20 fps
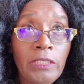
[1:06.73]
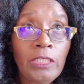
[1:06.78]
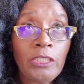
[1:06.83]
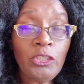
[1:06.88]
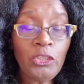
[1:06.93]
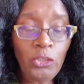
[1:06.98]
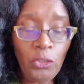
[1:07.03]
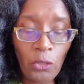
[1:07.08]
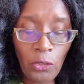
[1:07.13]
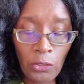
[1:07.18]

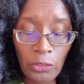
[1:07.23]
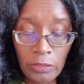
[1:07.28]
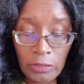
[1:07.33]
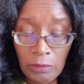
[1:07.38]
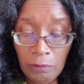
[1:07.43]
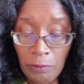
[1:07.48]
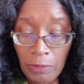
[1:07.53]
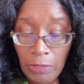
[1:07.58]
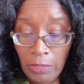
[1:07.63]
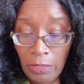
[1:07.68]

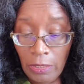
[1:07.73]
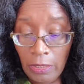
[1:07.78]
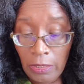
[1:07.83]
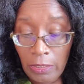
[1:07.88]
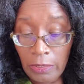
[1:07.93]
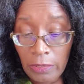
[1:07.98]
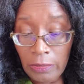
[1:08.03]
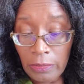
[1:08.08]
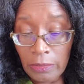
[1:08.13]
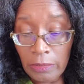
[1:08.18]
yards,
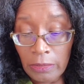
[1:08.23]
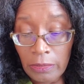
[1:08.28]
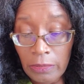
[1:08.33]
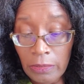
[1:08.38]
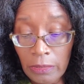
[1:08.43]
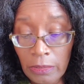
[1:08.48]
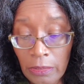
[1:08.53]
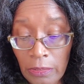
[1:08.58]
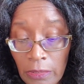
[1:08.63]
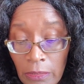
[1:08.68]
because
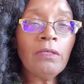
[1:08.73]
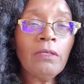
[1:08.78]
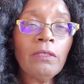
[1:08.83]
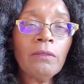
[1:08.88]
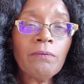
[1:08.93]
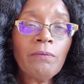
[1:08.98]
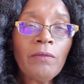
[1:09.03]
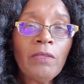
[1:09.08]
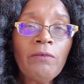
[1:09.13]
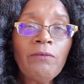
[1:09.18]

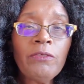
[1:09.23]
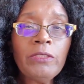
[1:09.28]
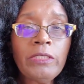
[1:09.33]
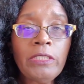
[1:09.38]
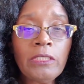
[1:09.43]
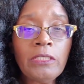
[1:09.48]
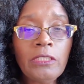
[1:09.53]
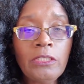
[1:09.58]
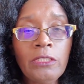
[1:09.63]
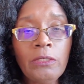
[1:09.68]
for
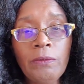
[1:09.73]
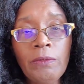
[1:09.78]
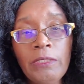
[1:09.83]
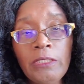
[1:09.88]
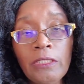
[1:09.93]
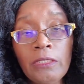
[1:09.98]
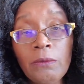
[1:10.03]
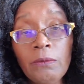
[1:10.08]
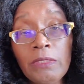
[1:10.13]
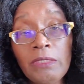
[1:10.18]
62
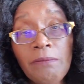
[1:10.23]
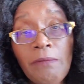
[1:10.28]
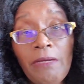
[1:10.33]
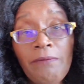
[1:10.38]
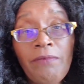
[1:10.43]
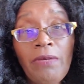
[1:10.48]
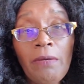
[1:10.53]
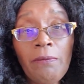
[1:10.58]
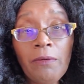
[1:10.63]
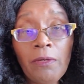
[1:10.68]
inches, which my
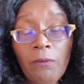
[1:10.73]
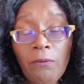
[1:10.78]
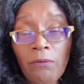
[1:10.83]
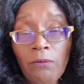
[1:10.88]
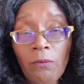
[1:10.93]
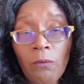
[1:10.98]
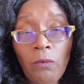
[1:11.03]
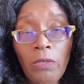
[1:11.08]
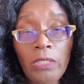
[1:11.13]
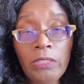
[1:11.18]
fabric
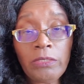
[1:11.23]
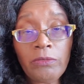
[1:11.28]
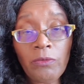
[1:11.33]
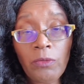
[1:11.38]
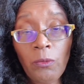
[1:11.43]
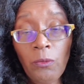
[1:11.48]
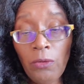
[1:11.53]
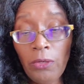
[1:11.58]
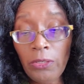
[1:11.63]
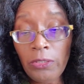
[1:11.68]
was,
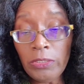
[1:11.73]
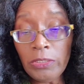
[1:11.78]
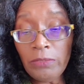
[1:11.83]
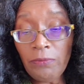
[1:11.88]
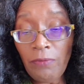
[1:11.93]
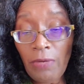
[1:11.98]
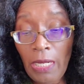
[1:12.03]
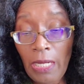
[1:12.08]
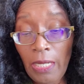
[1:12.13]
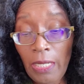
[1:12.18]
requires
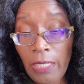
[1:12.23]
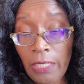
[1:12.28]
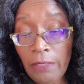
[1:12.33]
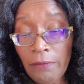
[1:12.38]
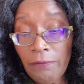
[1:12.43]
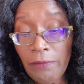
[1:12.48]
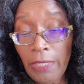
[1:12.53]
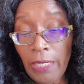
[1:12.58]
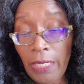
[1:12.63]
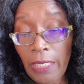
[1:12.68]

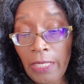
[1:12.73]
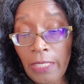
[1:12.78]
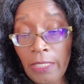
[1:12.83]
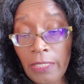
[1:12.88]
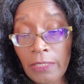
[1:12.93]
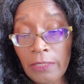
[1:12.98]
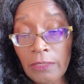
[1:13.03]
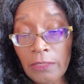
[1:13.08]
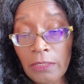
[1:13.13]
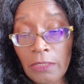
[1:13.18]
5
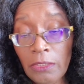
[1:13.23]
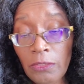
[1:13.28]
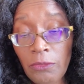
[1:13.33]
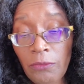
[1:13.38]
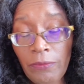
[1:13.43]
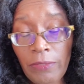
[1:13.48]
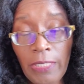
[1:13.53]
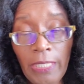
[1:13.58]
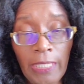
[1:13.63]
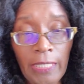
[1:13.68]

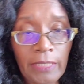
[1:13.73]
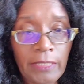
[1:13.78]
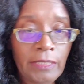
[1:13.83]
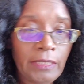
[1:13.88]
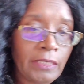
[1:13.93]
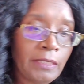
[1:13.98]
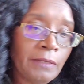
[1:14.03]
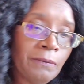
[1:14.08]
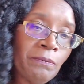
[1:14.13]
3/8.